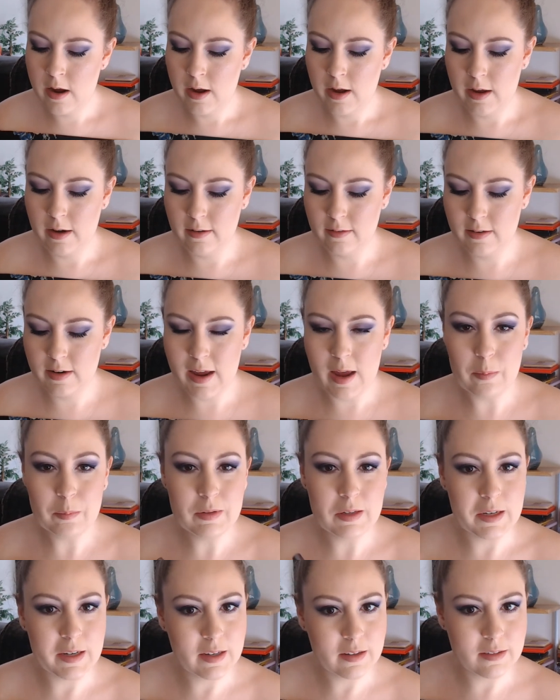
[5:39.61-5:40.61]
It is an
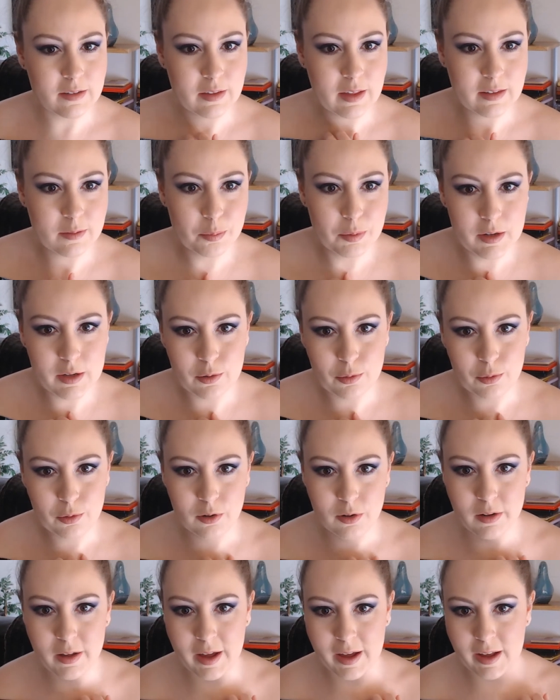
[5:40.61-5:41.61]
empty, so that's pretty
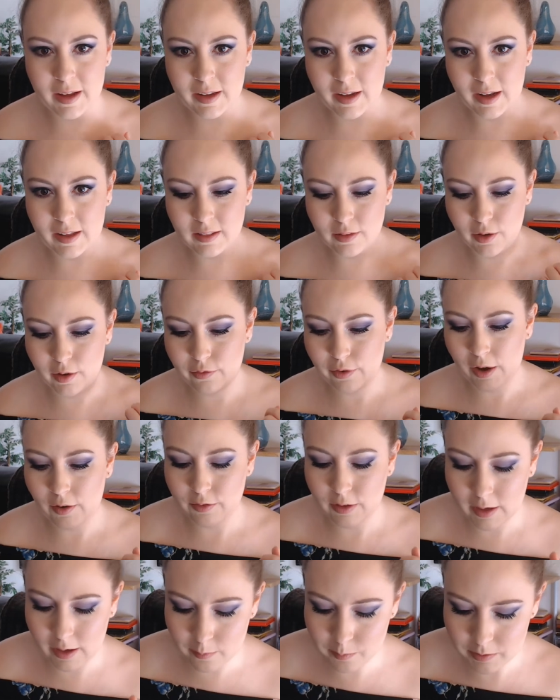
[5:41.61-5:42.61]
cool. I love
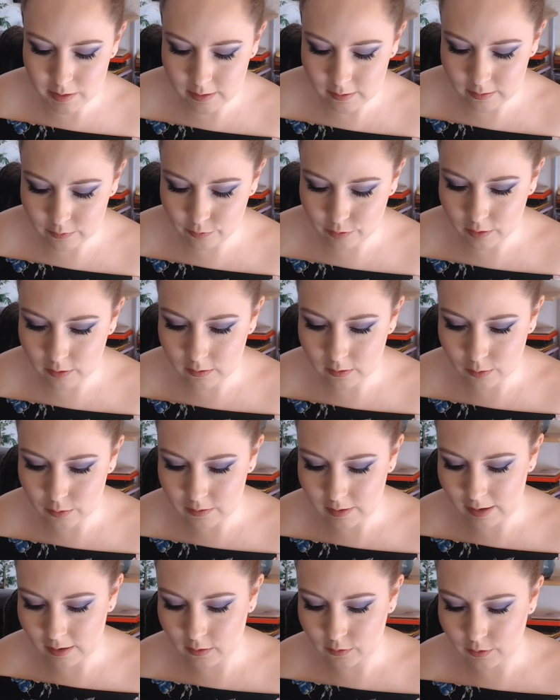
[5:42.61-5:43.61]
having empties. It feels so
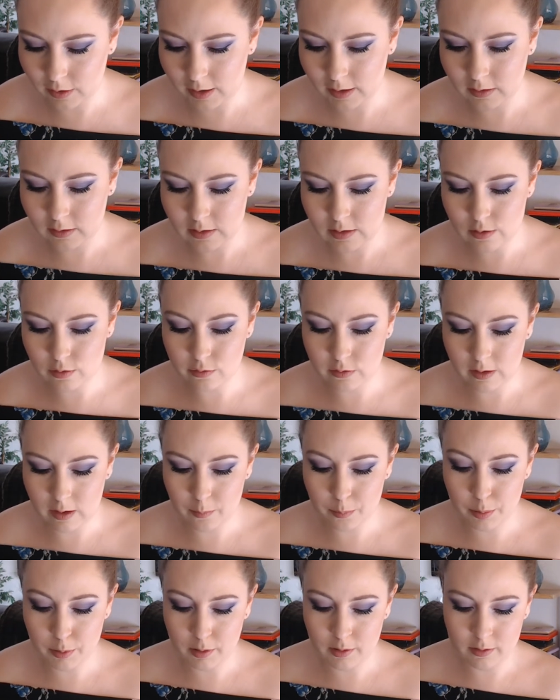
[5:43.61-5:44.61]
satisfying to use
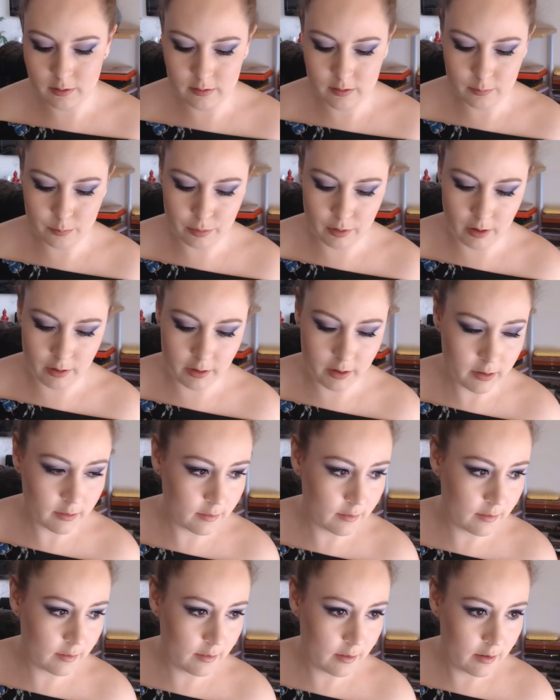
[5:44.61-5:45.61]
up
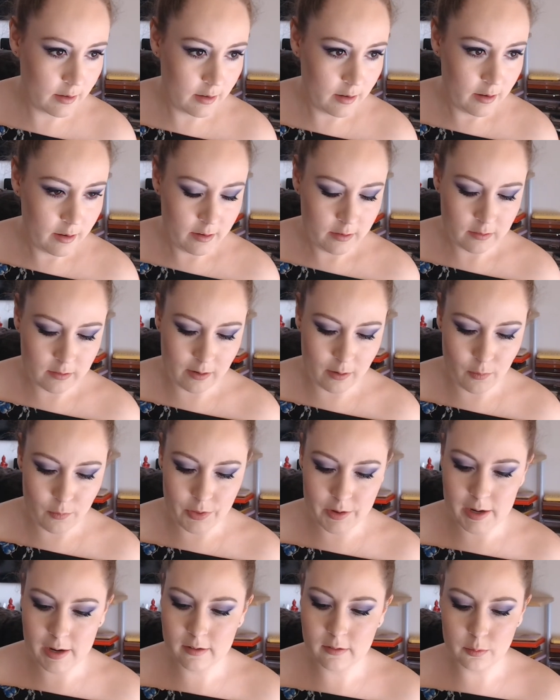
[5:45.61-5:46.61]
products. So
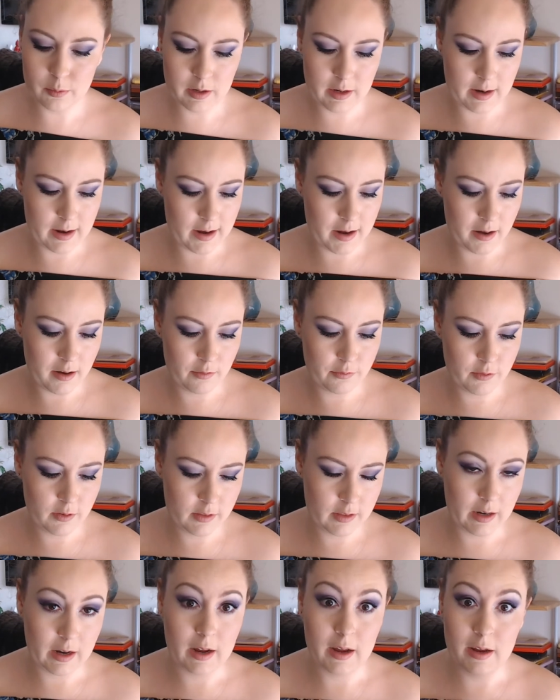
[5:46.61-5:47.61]
the next one I have
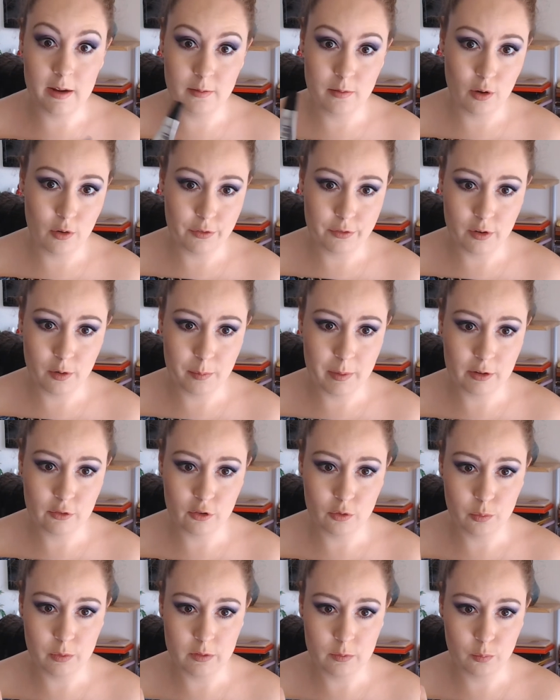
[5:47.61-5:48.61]
that I also
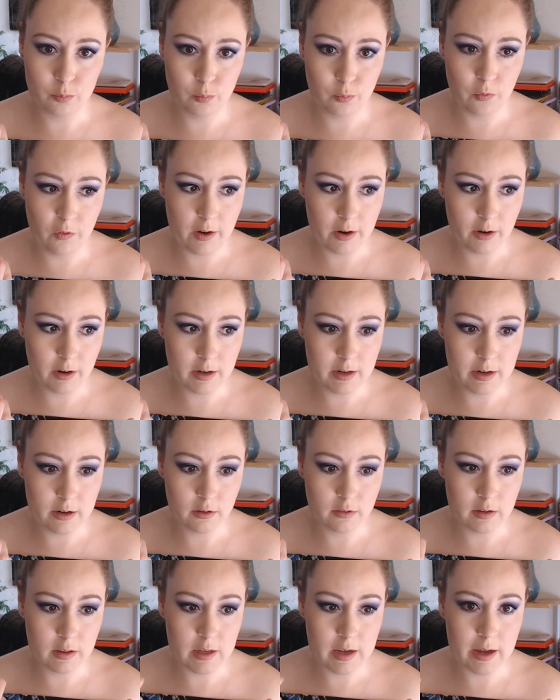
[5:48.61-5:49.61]
mentioned was very near
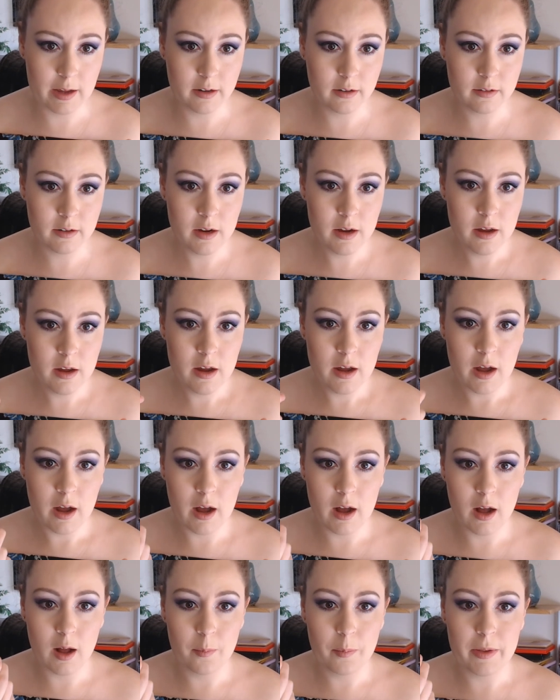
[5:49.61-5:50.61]
to the end
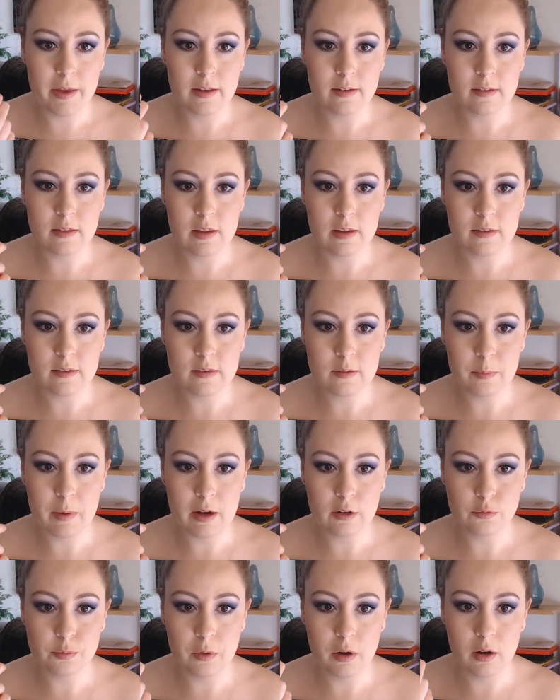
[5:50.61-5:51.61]
is this
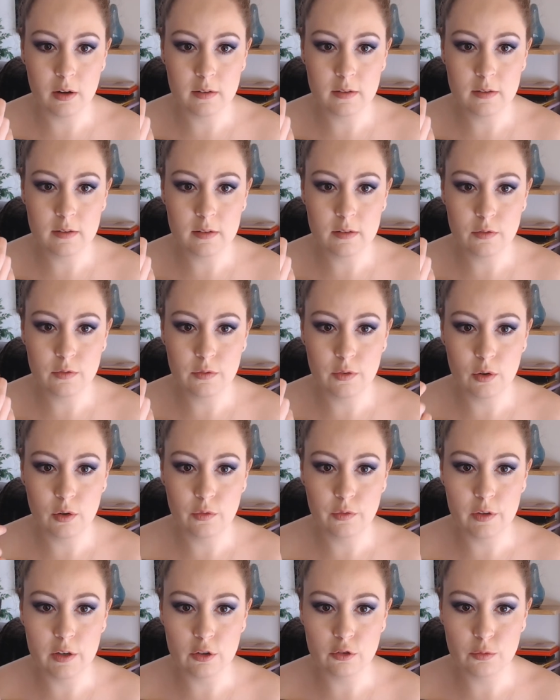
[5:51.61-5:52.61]
Smashbox Photo
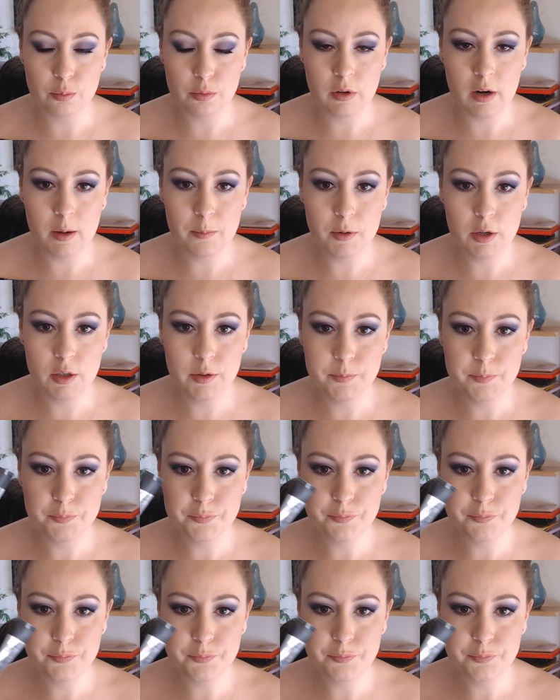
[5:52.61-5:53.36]
Finish Primer.